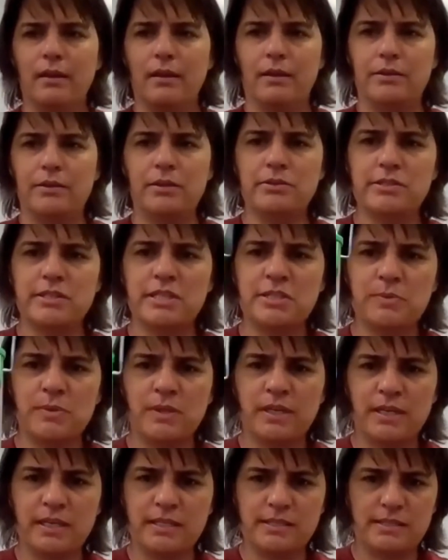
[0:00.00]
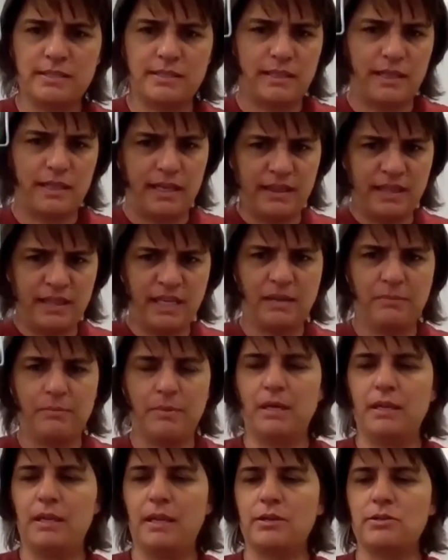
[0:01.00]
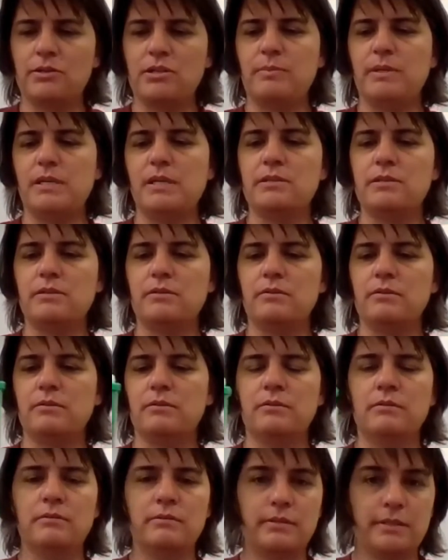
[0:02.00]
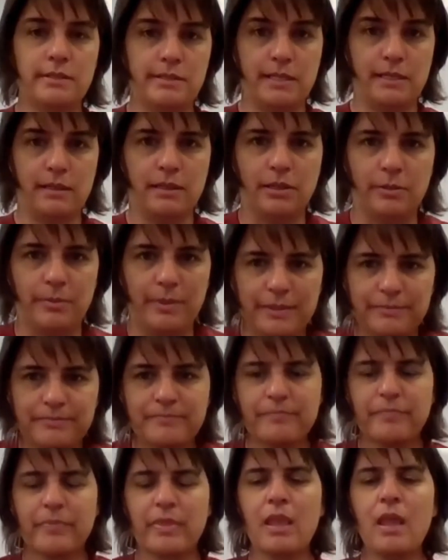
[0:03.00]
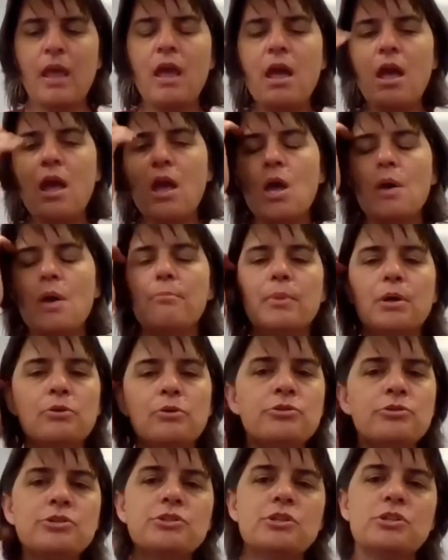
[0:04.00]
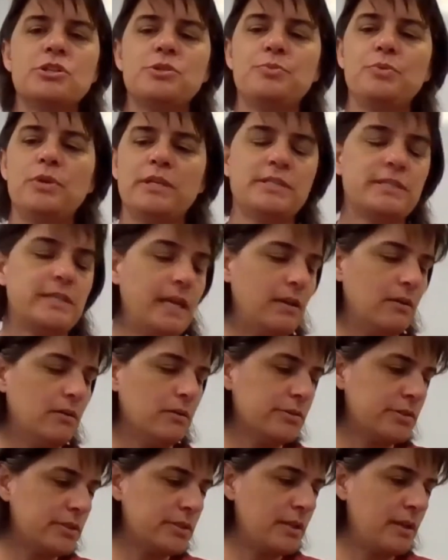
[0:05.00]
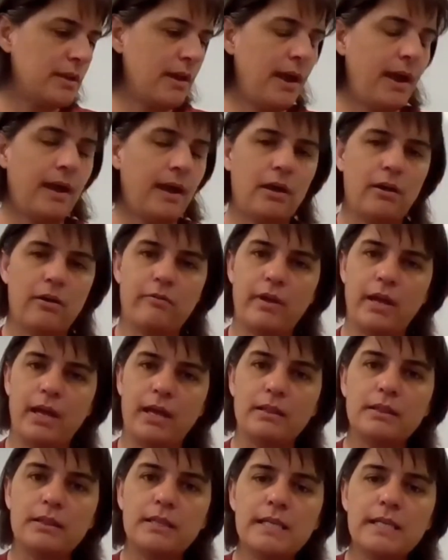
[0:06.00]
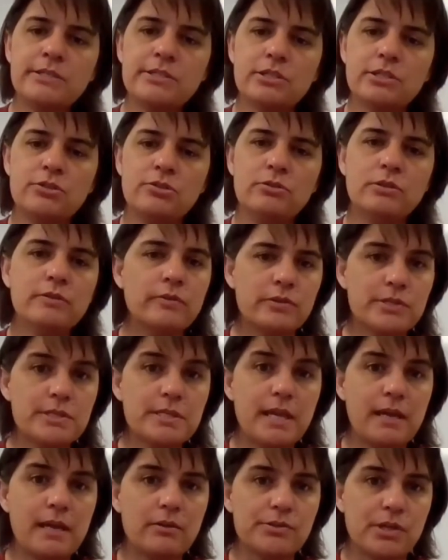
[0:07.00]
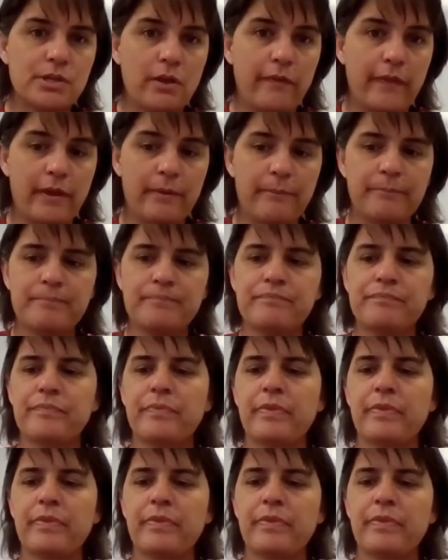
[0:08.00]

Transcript: I'll use this one because I think it might actually be easier to see a little bit. Most spring scales have at least two different scales on them.